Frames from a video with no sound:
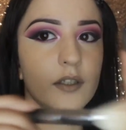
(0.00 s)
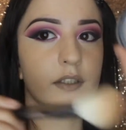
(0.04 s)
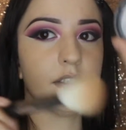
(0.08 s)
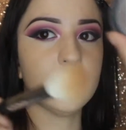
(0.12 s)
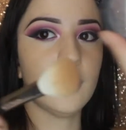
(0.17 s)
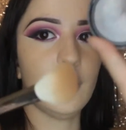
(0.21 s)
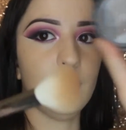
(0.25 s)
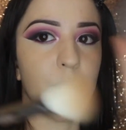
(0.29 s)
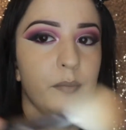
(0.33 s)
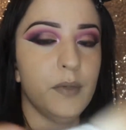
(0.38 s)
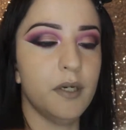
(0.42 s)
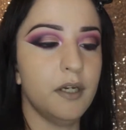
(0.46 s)
it's
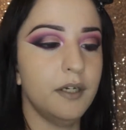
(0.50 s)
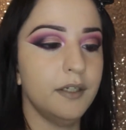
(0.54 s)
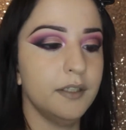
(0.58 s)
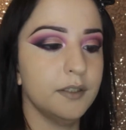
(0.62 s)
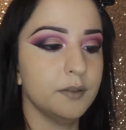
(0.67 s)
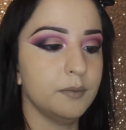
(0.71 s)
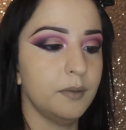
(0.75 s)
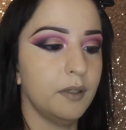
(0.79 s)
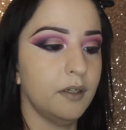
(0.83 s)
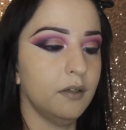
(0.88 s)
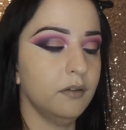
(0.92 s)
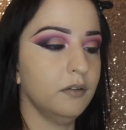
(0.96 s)
Harmony
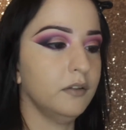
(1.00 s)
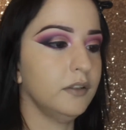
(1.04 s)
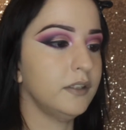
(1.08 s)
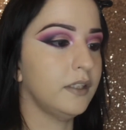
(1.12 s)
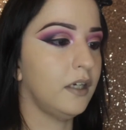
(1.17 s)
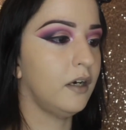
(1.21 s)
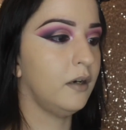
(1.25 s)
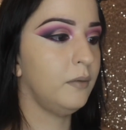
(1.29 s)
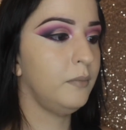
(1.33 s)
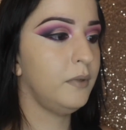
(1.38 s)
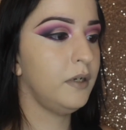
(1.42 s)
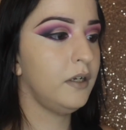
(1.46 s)
as well. Is it
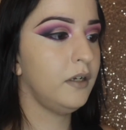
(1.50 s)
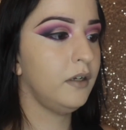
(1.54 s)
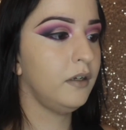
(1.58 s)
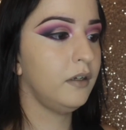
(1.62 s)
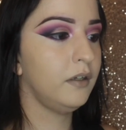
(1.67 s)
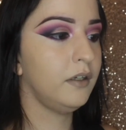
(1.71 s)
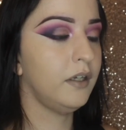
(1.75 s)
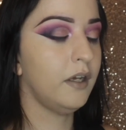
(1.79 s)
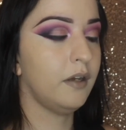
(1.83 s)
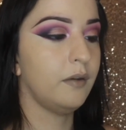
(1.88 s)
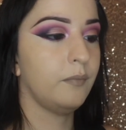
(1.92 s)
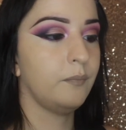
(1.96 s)
Harmony?
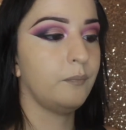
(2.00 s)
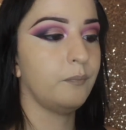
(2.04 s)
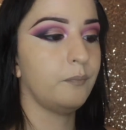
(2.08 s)
Yeah.